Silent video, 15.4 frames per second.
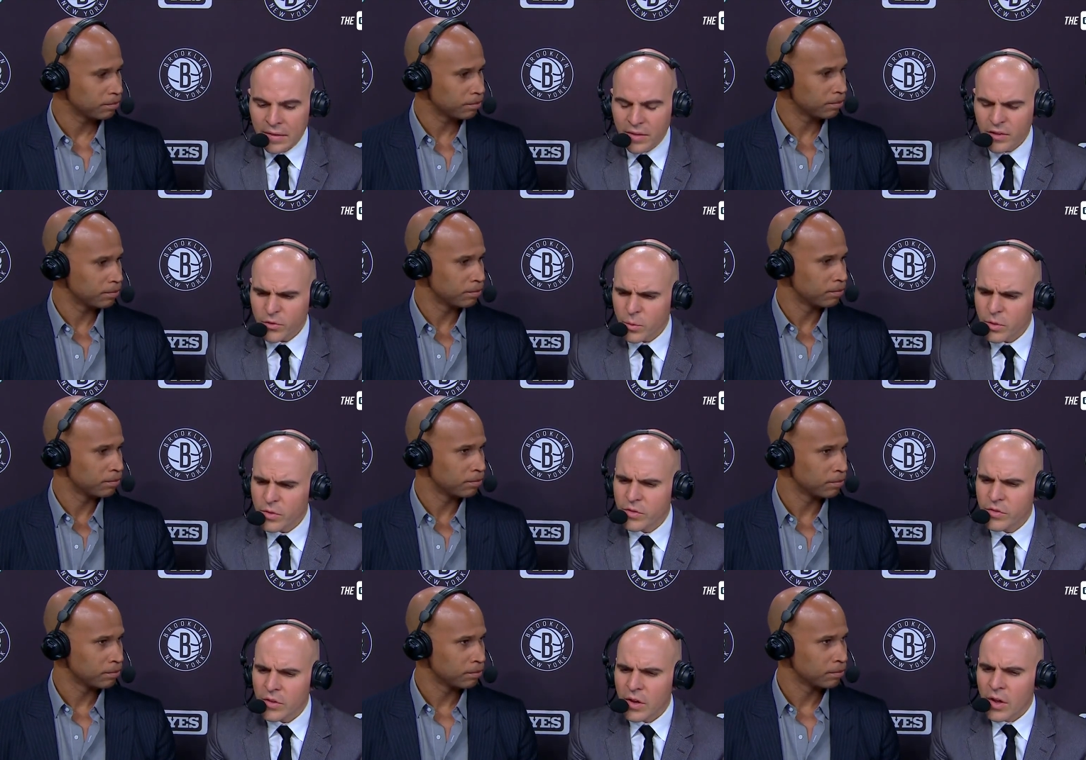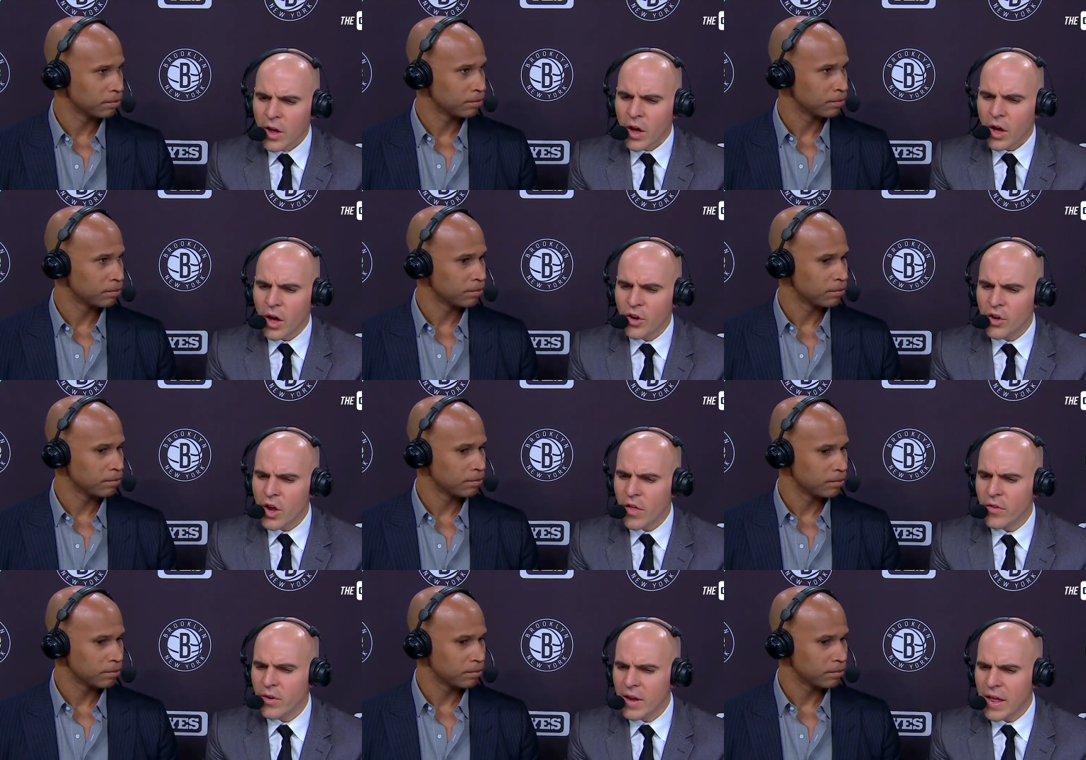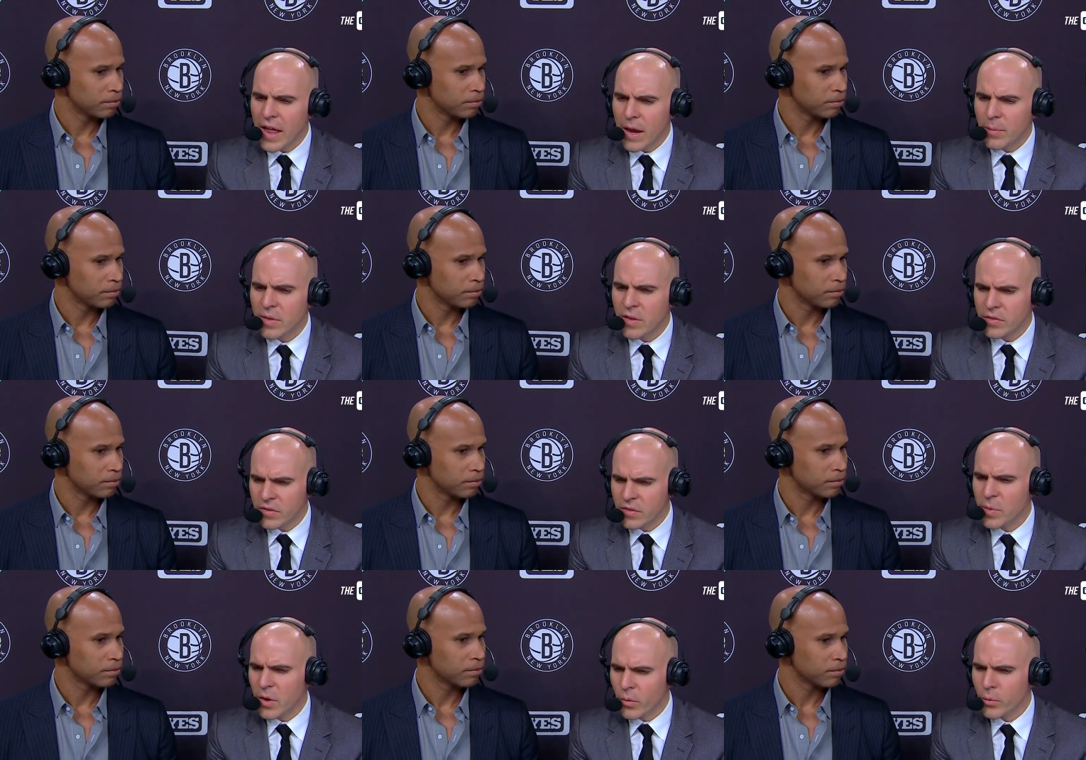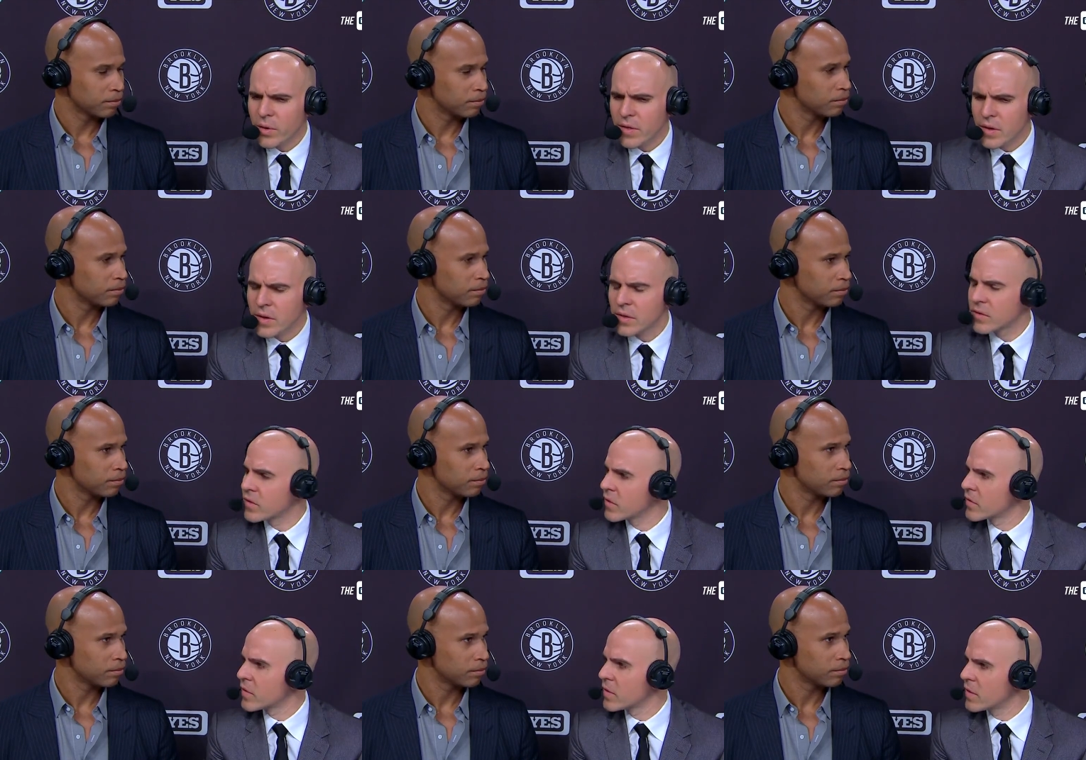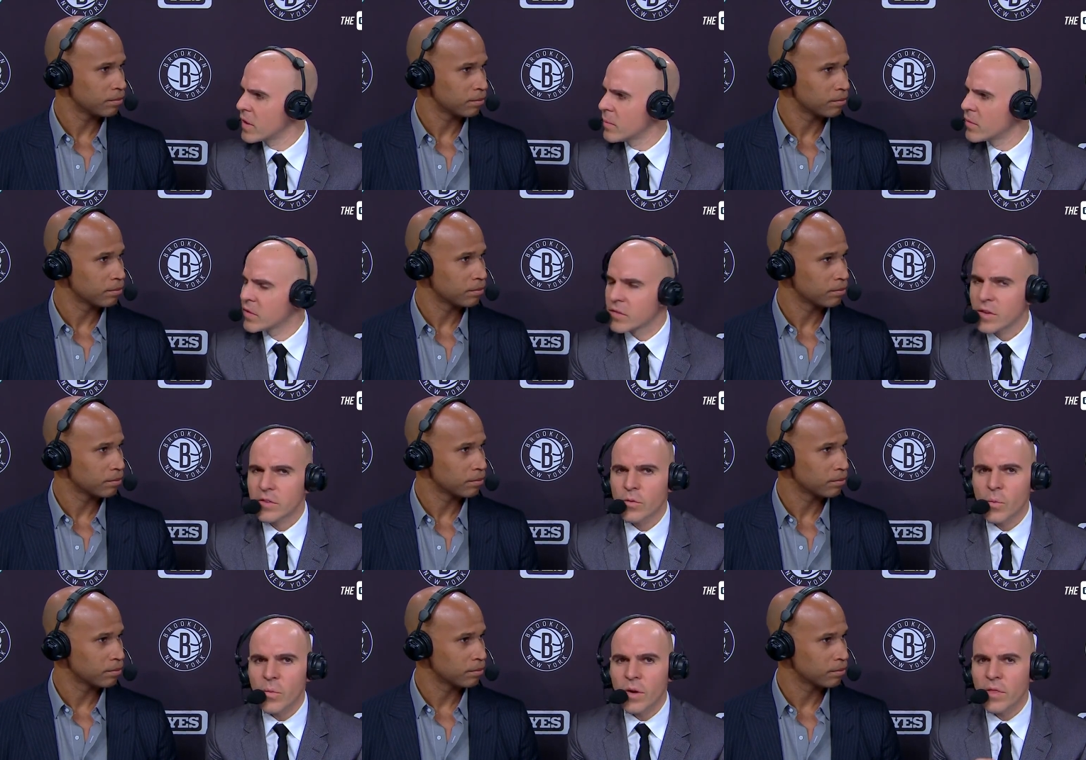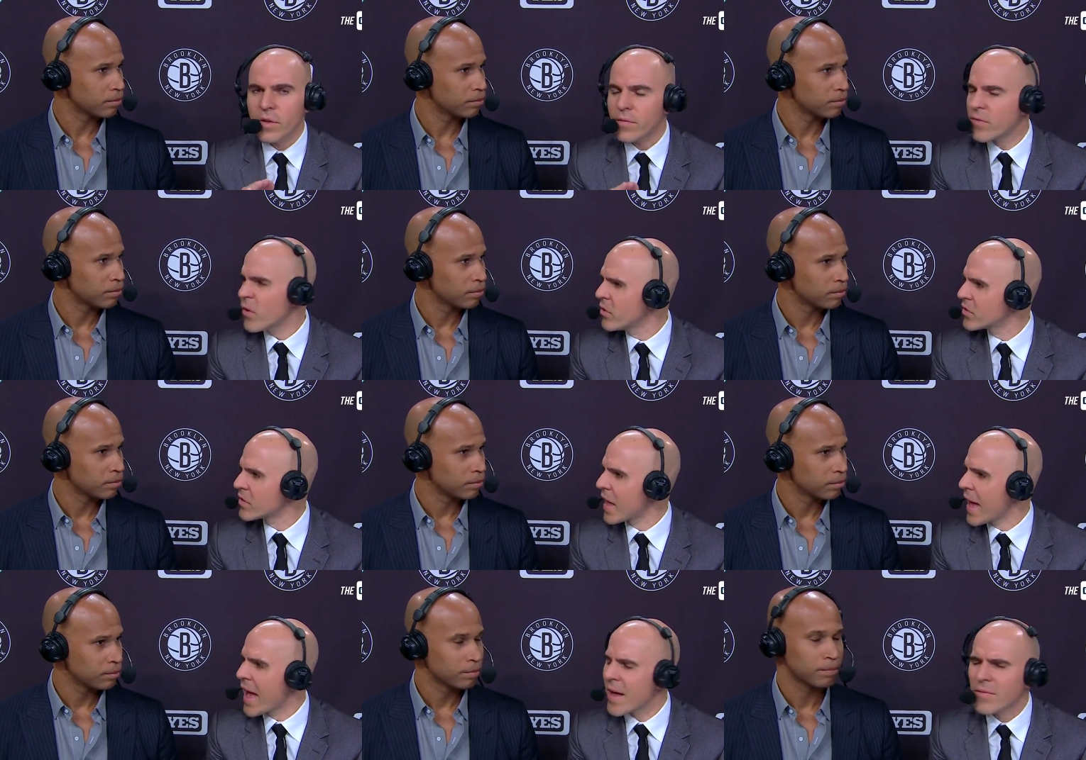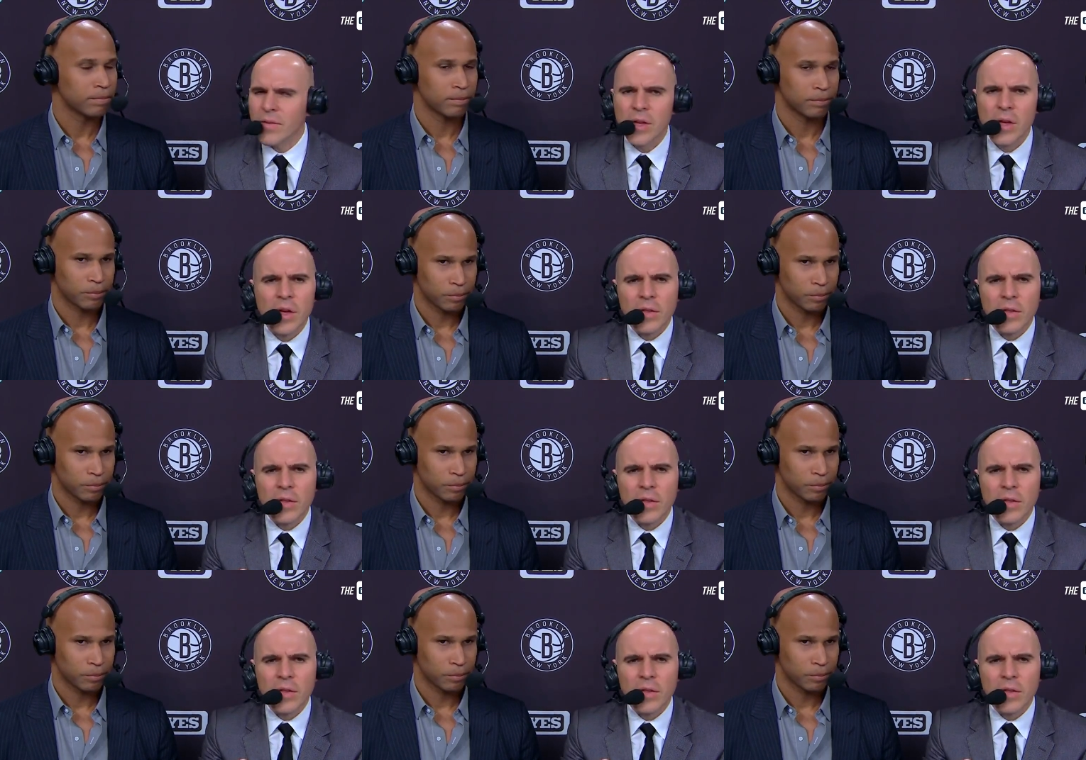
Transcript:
Speaker 1: this was another game, and this has been a really consistent theme this season, where in the first half